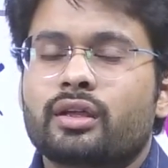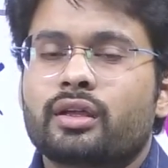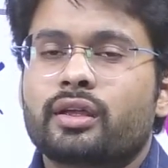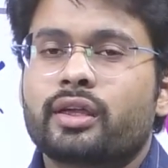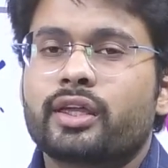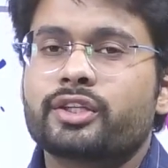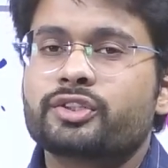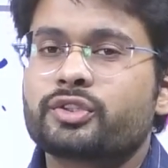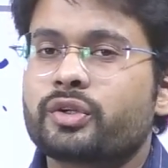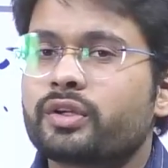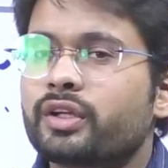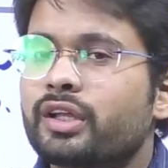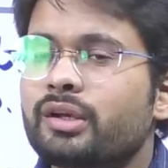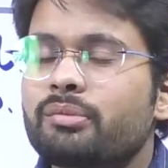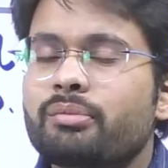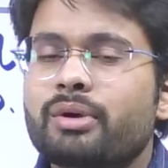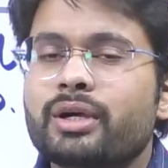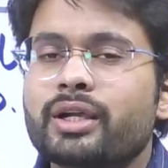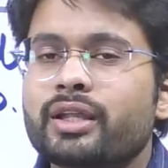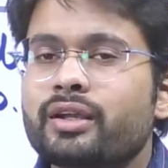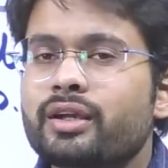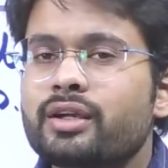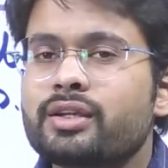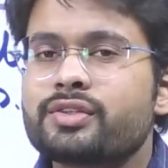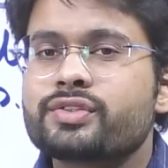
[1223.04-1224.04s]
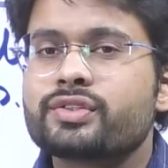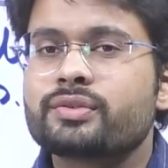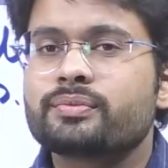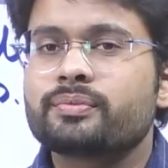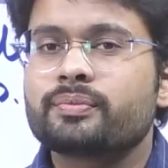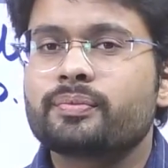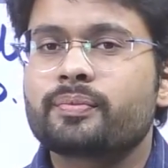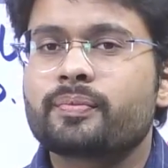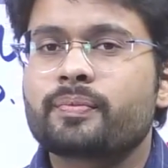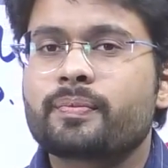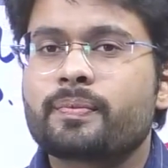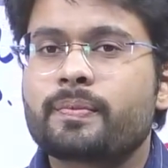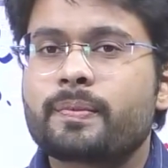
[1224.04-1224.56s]
Historical
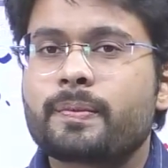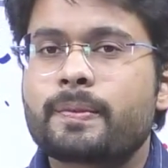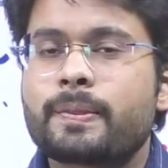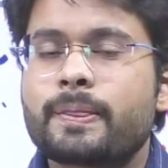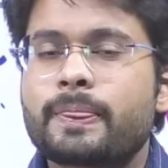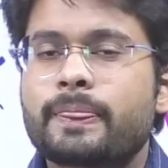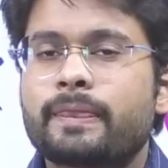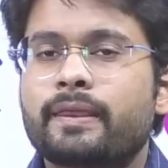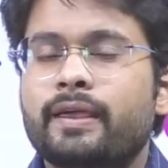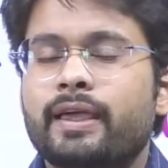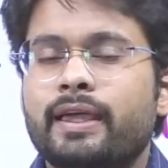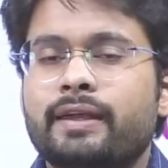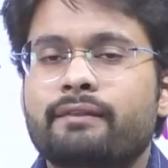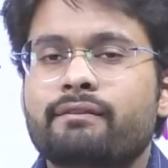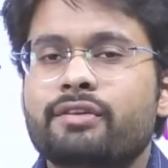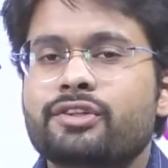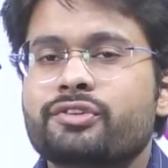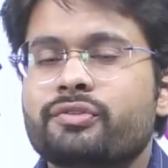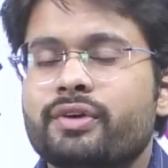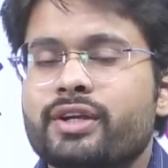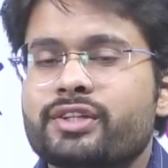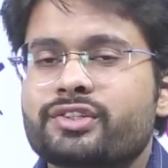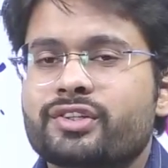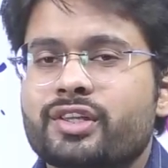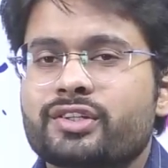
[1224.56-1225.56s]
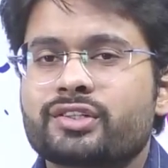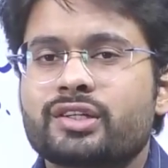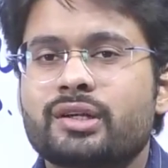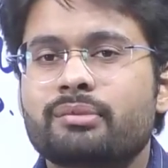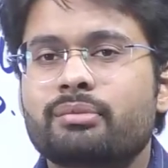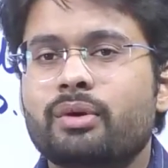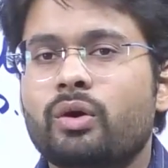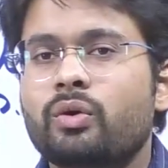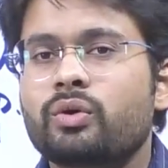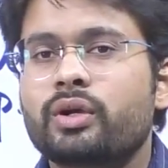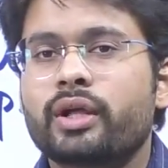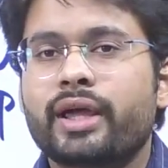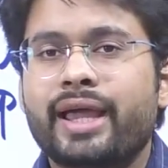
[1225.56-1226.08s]
materialism, in which we discussed
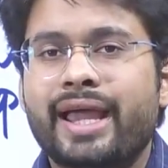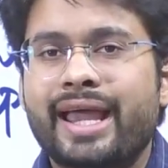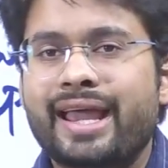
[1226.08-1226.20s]
about